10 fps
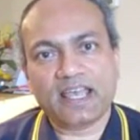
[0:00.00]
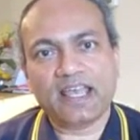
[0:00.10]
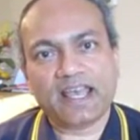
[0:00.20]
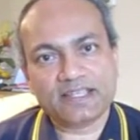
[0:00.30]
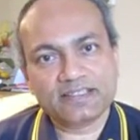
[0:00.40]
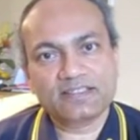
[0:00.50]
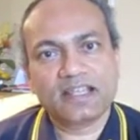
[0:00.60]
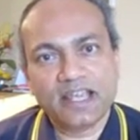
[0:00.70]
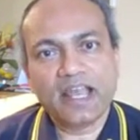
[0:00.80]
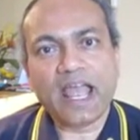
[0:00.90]
as
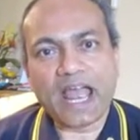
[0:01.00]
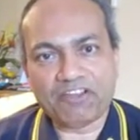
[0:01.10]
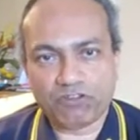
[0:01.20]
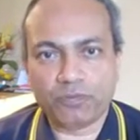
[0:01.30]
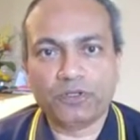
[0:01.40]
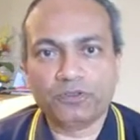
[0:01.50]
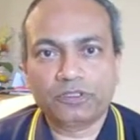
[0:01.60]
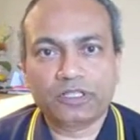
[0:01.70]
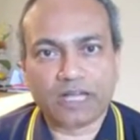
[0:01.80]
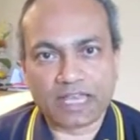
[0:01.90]
attribute
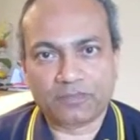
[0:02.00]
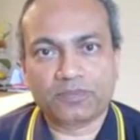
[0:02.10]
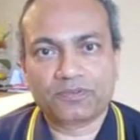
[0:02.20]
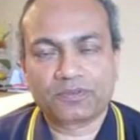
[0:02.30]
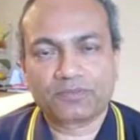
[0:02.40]
types.